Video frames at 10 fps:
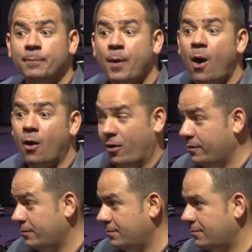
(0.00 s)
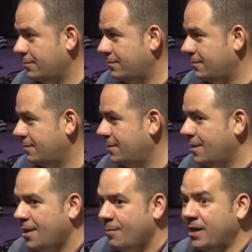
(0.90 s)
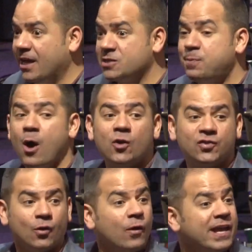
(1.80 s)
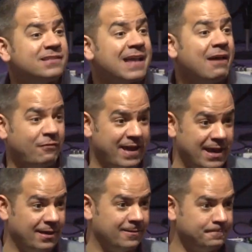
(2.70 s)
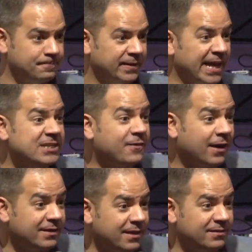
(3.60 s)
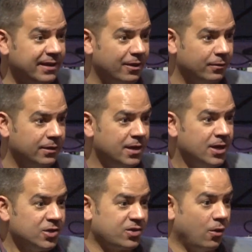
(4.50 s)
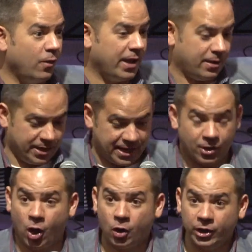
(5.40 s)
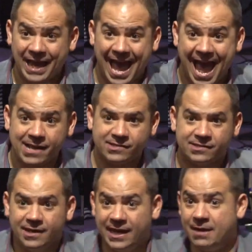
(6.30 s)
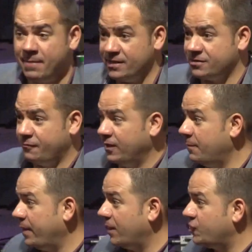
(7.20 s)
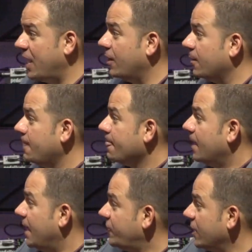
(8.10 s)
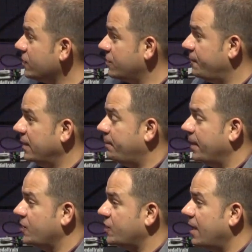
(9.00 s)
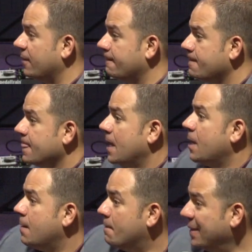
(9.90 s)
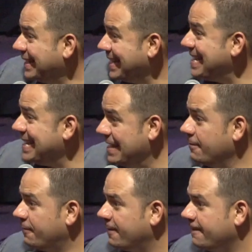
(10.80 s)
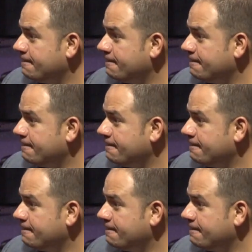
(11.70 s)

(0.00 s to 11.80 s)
Paul because Paul's story is not vague, it's very detailed. So in early Acts, he meets the Philippian jailer. He tells the Philippian jailer, Believe.